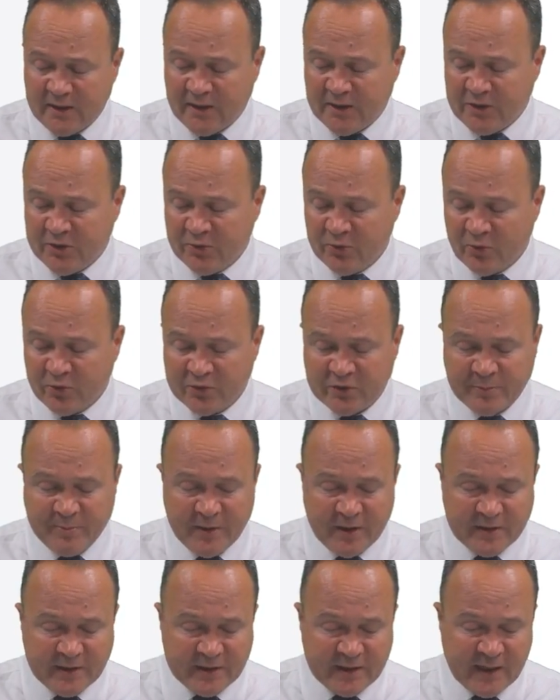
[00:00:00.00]
You ought to be
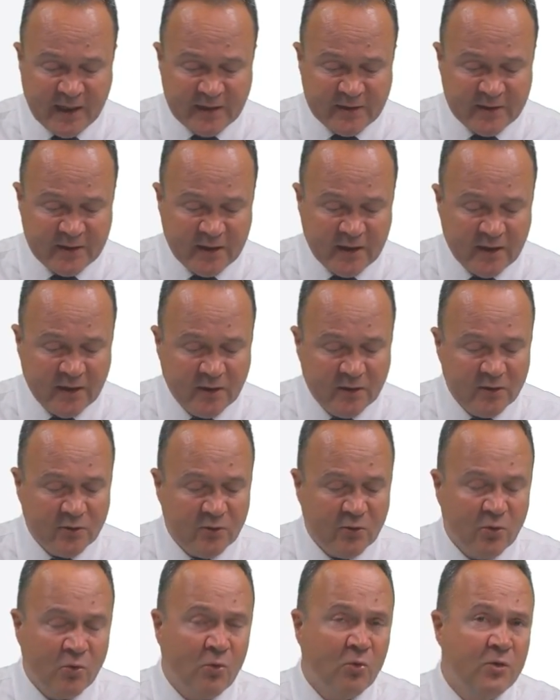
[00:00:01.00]
able to get
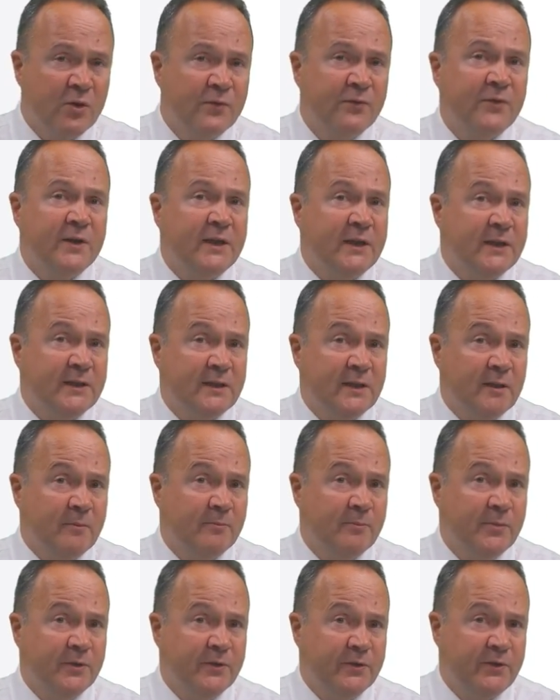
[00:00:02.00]
all of these
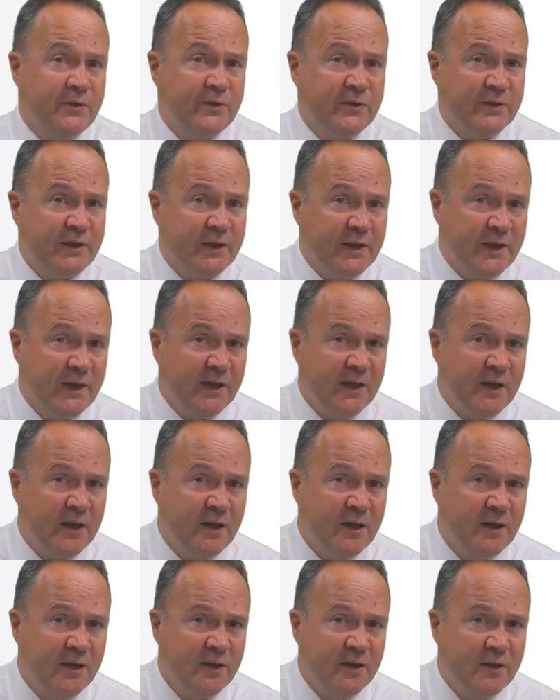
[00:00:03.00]
numbers you see
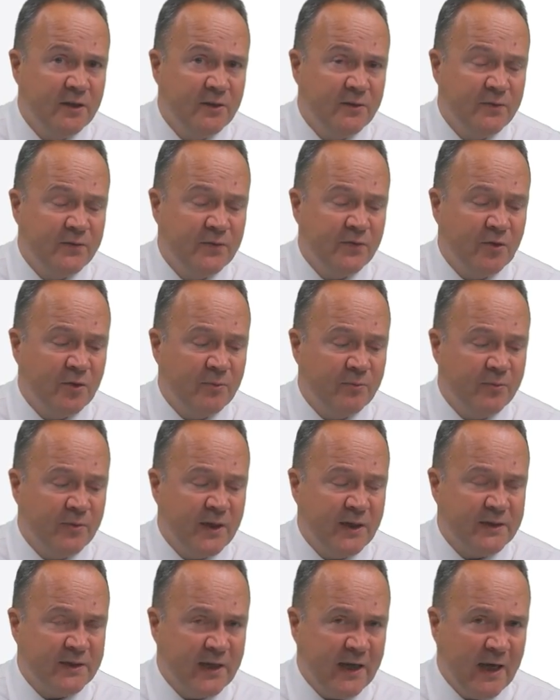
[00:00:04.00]
here from
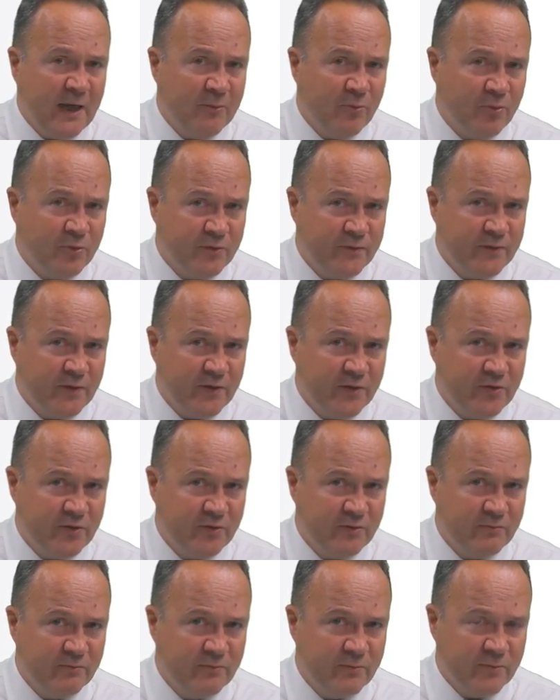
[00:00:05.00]
that amort
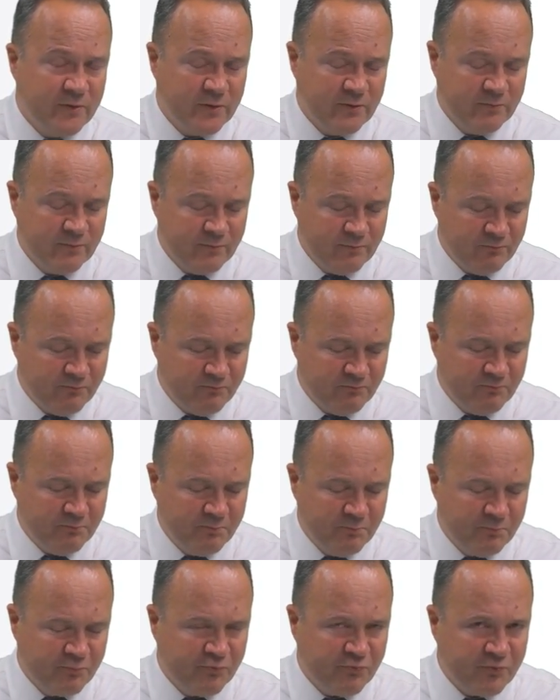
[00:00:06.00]
function. So
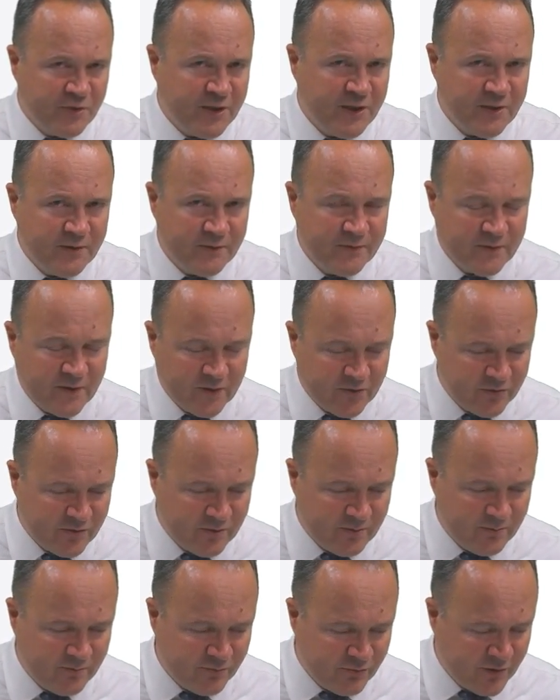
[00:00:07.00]
brilliant
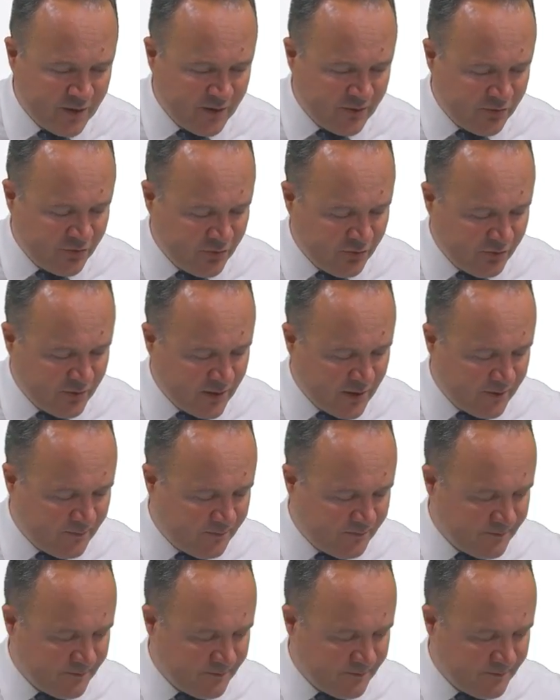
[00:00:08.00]
function, brilliant shortcut.